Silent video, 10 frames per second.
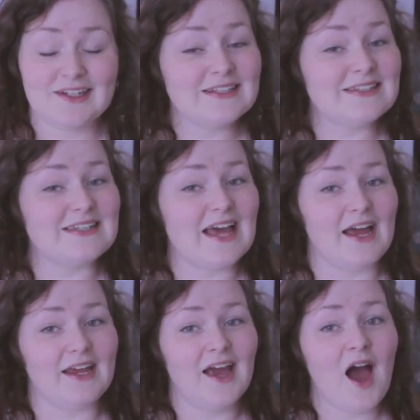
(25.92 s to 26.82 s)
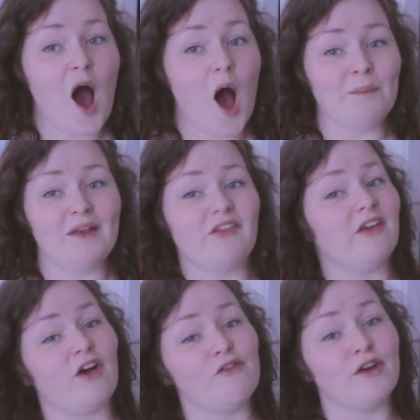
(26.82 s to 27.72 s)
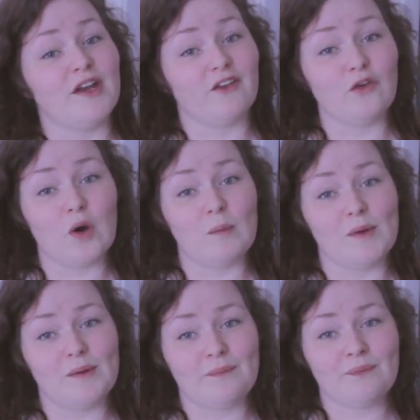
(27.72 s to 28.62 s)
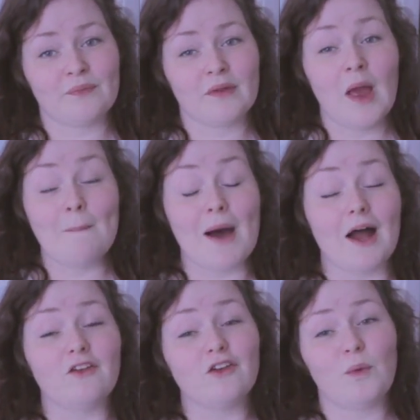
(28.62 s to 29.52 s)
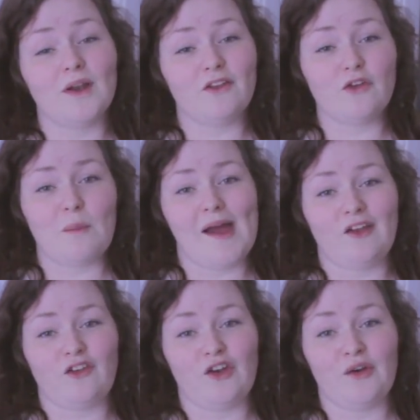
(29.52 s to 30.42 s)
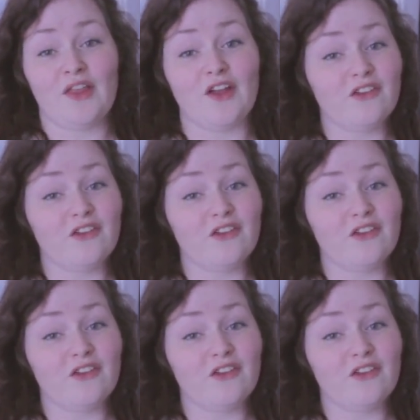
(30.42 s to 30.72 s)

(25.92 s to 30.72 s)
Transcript: Today, our meetings are running as normal, but I just wanted to remind you that